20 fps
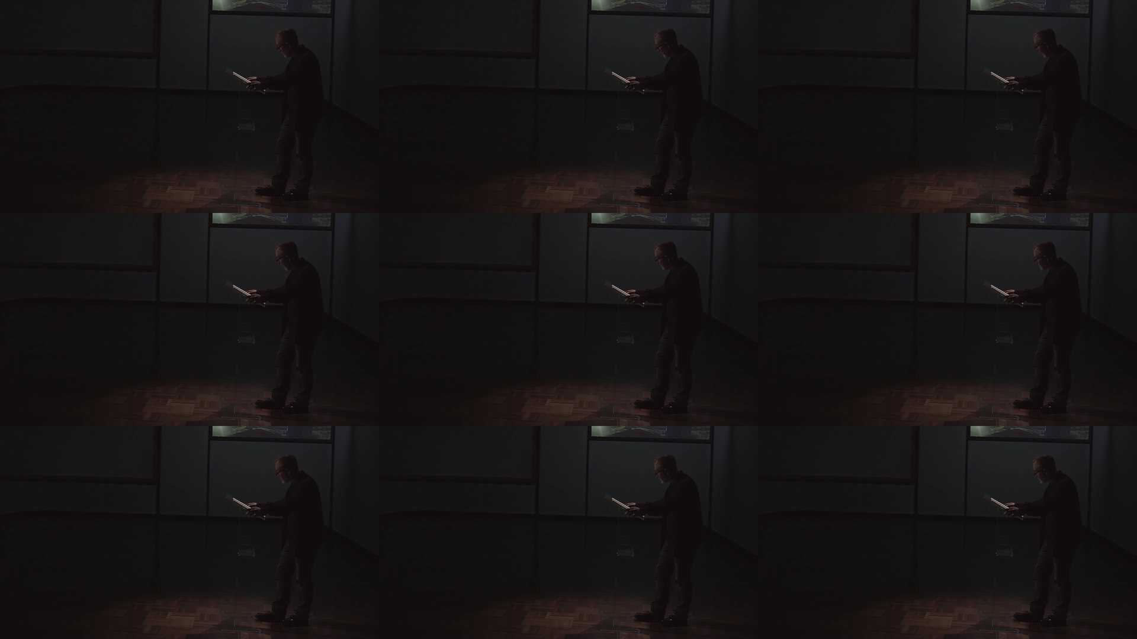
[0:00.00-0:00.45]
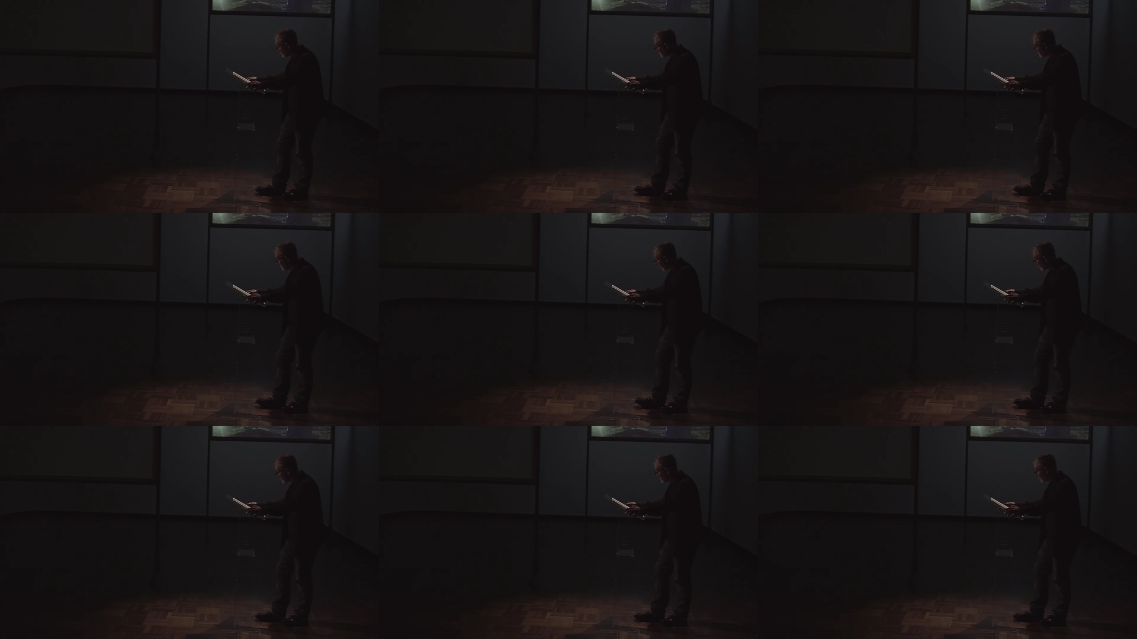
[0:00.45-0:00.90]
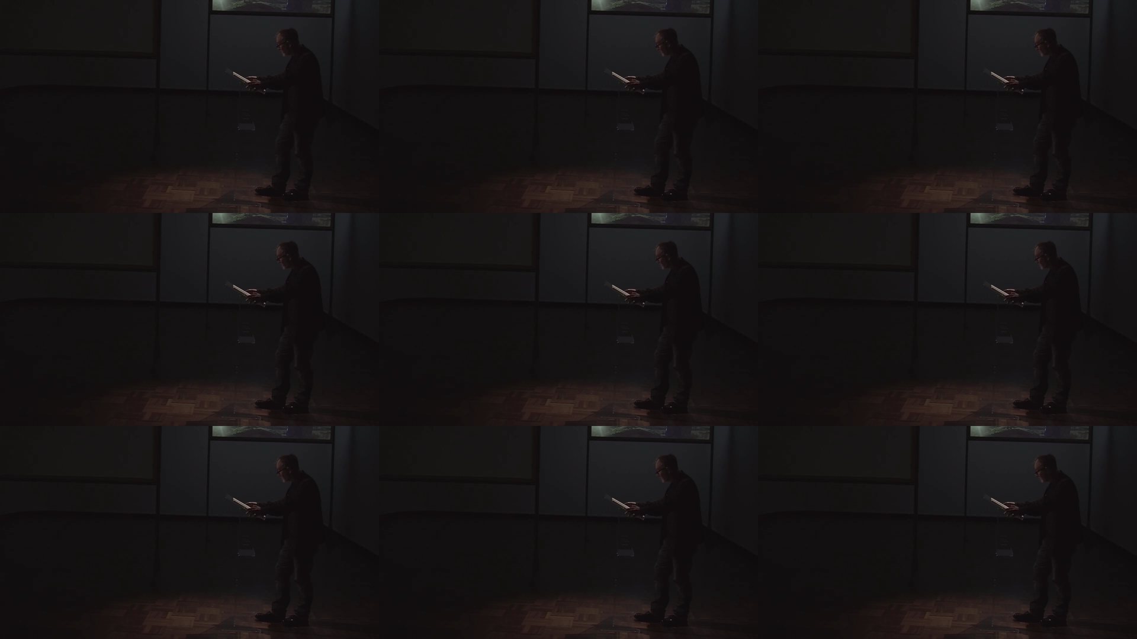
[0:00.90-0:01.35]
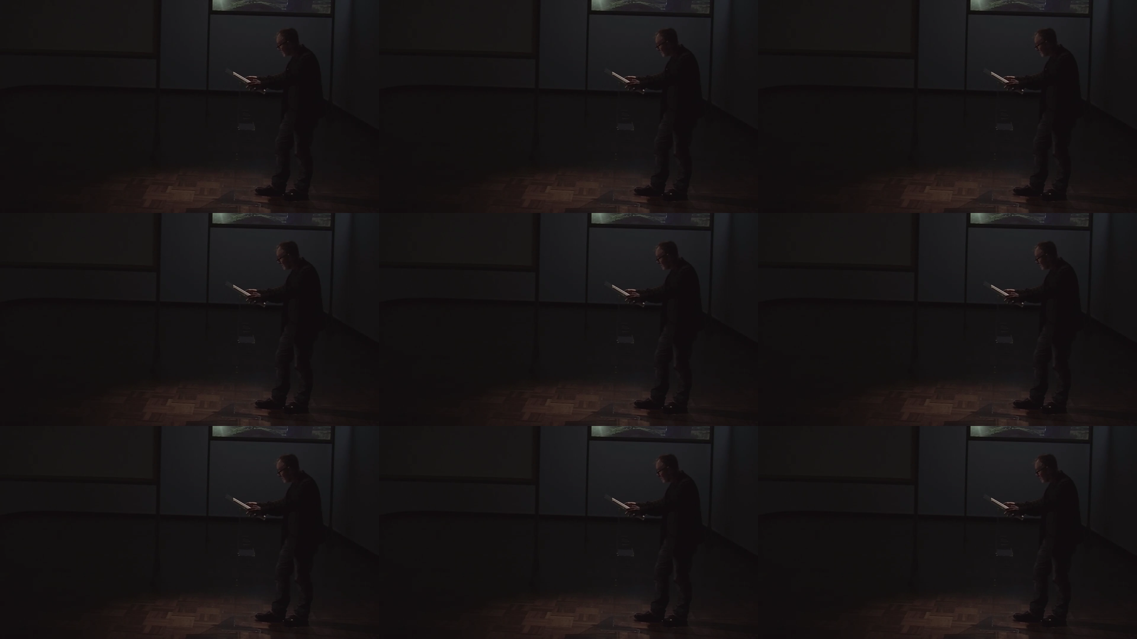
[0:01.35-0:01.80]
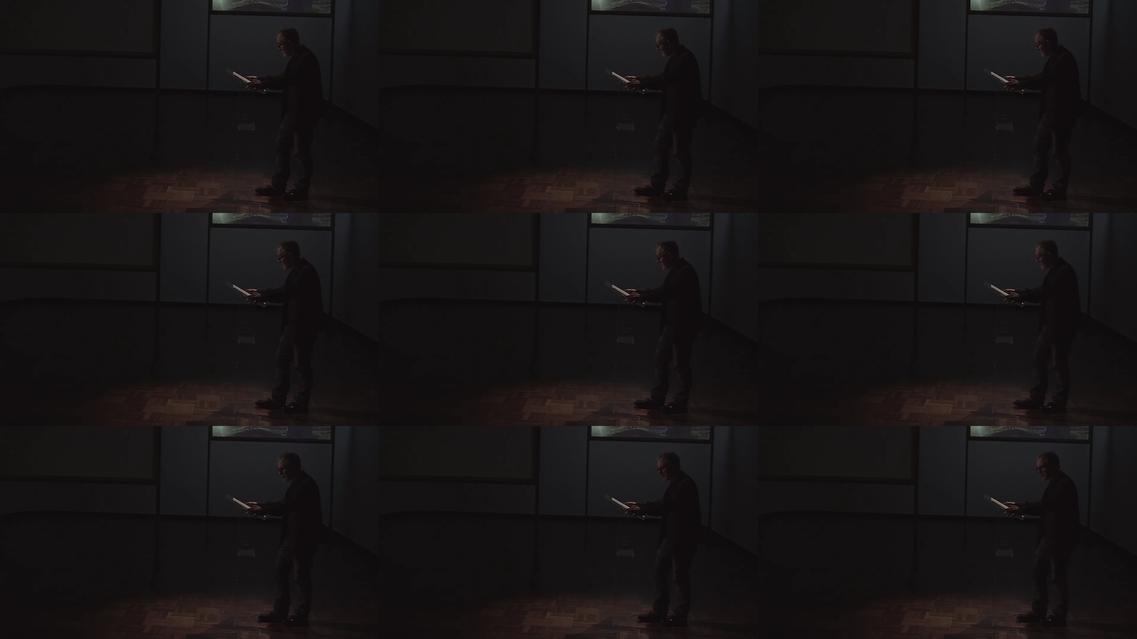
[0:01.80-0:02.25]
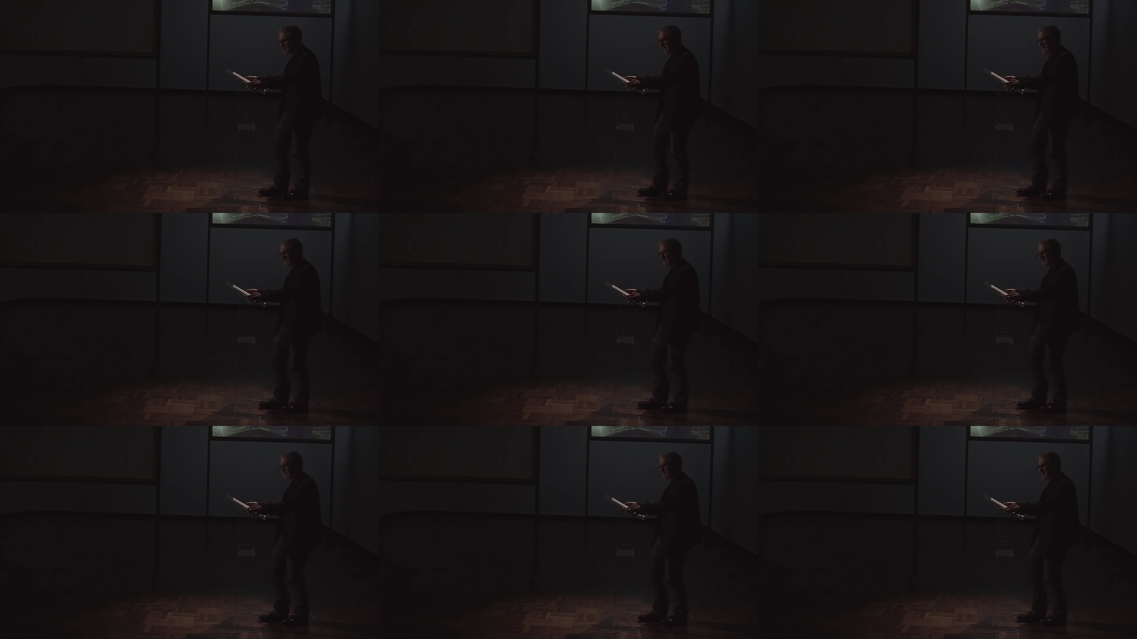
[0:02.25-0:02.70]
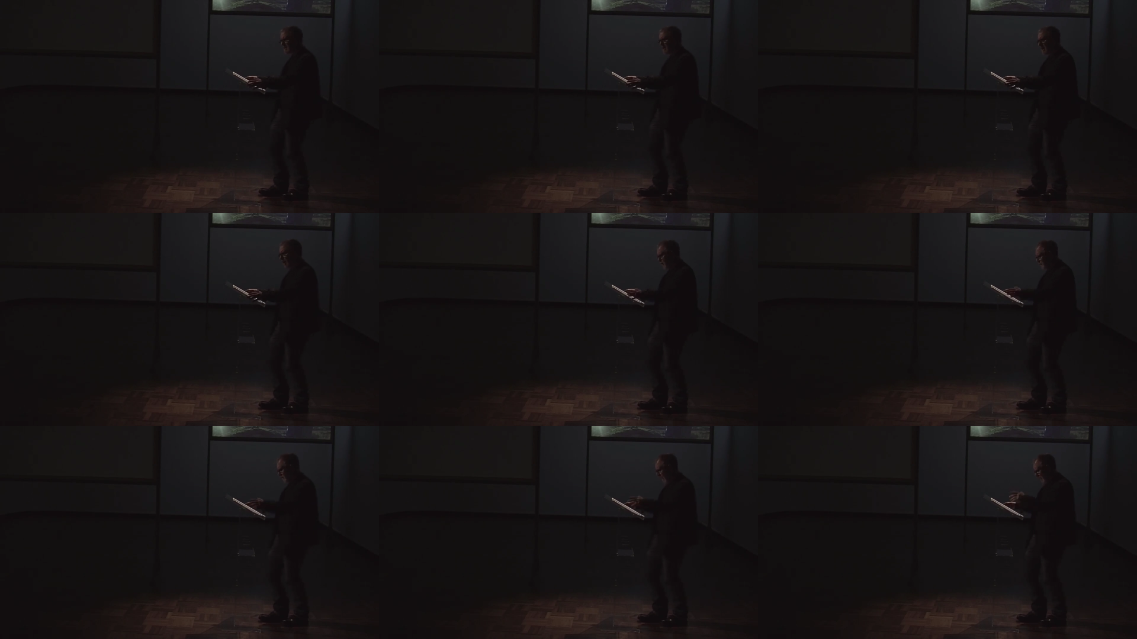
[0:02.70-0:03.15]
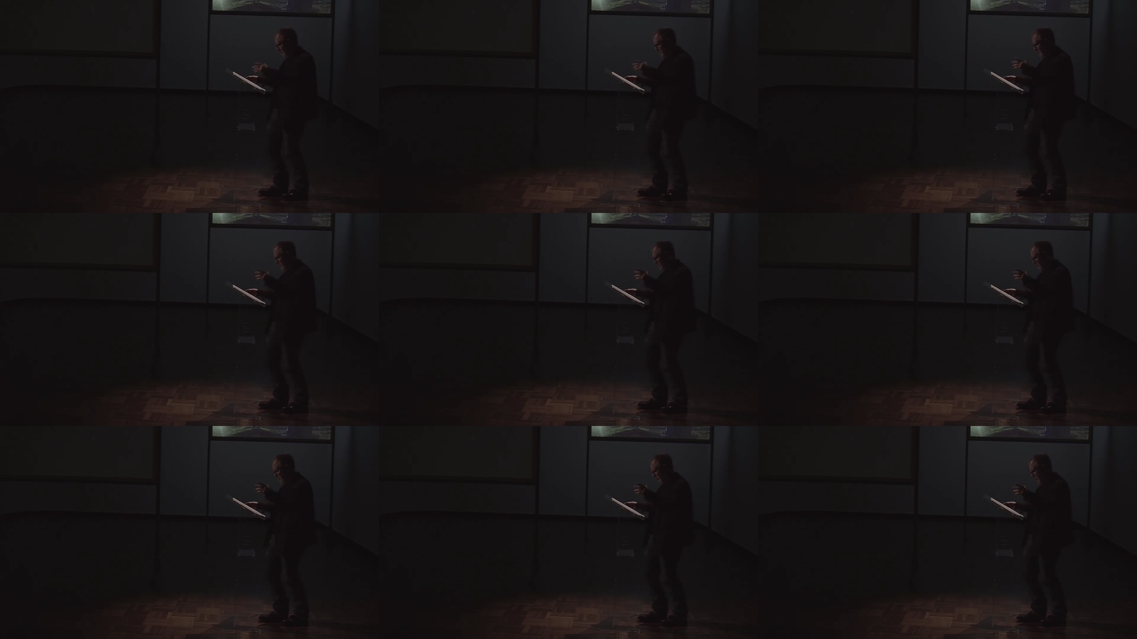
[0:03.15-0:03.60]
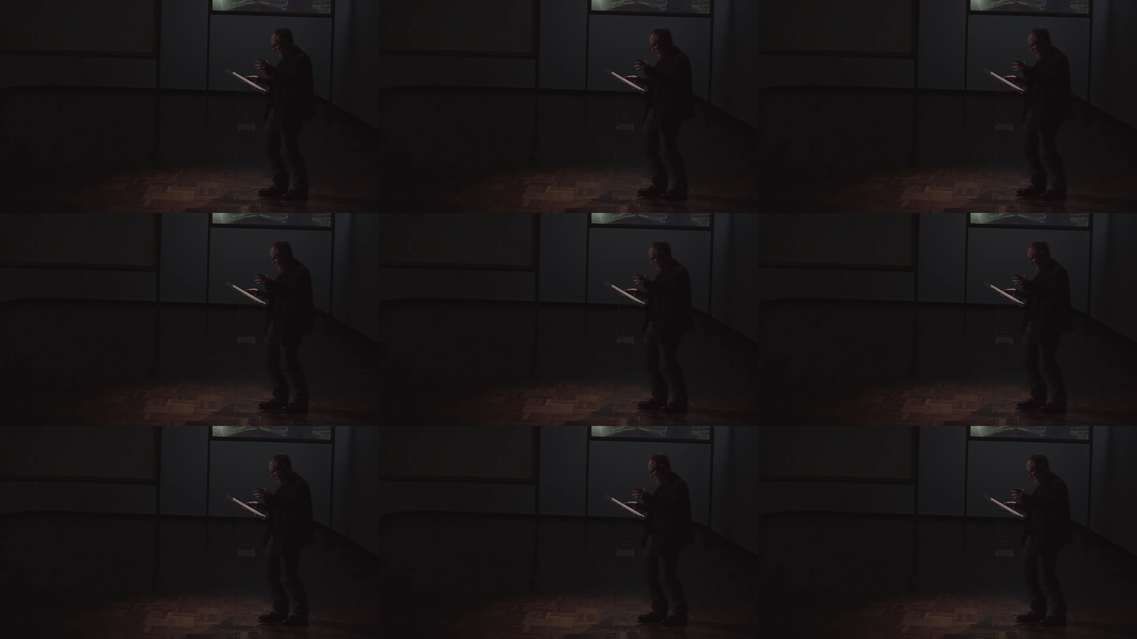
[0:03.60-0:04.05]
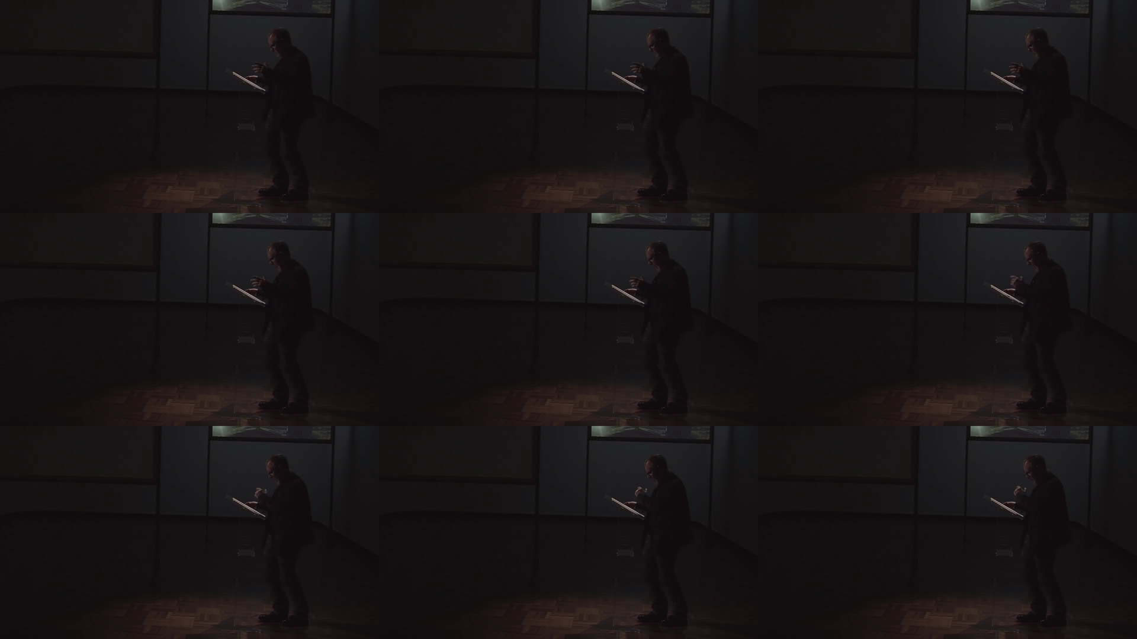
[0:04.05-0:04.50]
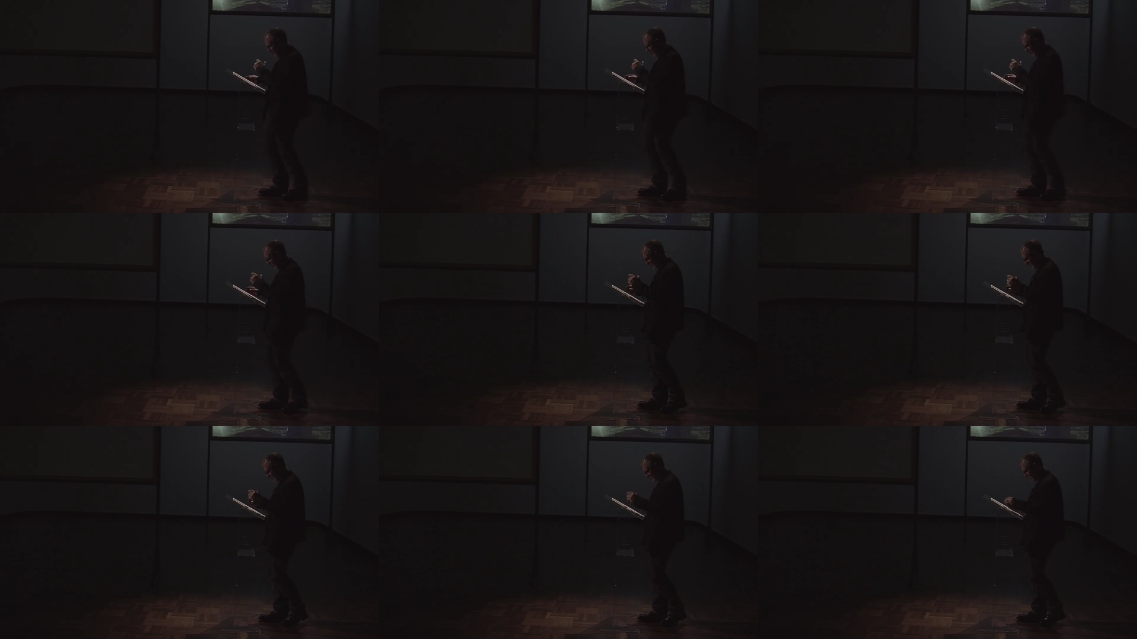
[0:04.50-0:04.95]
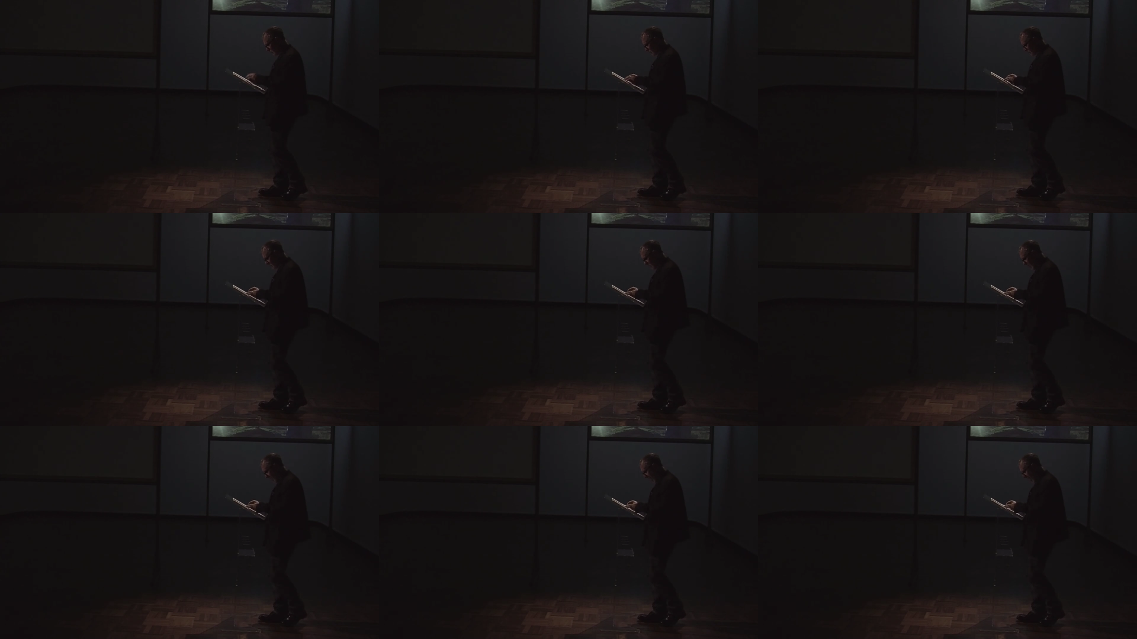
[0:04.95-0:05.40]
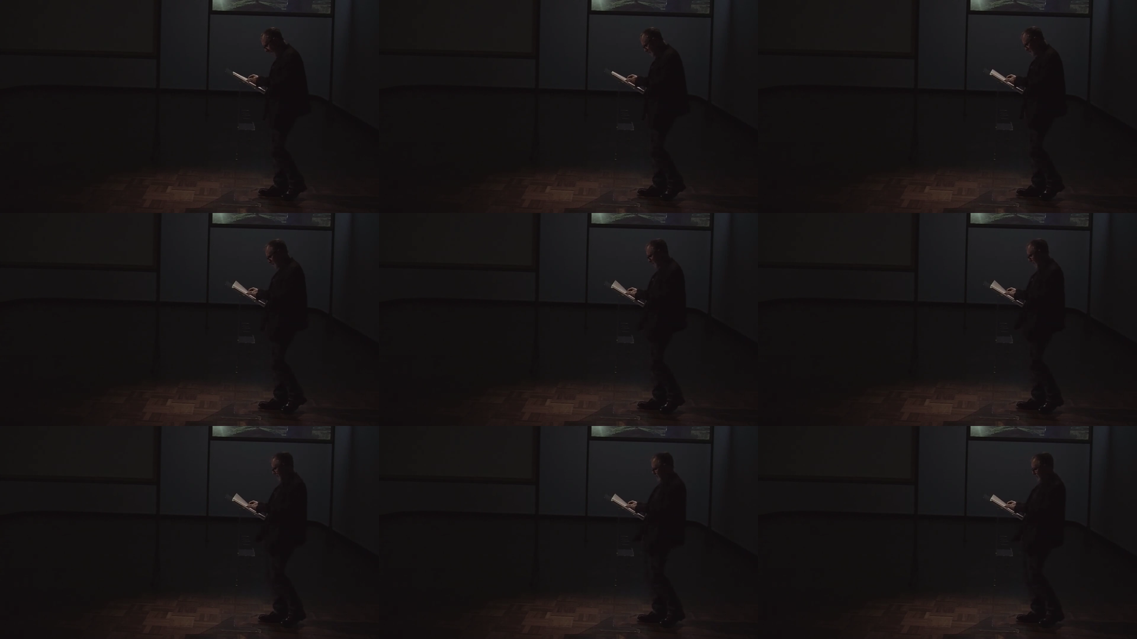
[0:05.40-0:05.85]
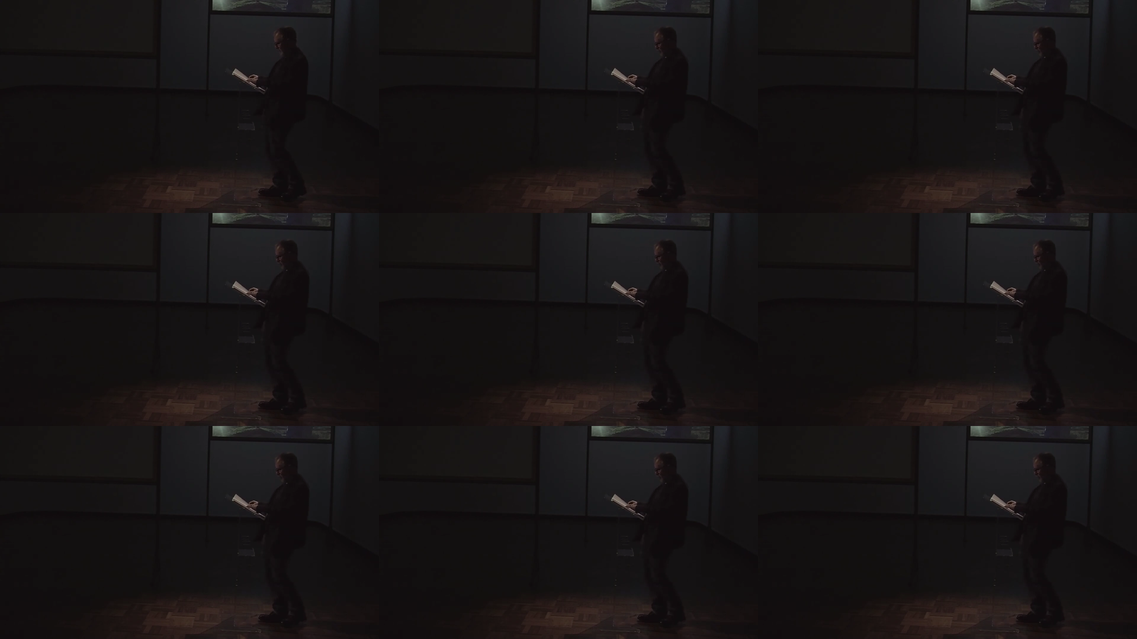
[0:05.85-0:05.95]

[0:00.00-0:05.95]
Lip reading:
(no speaker visible)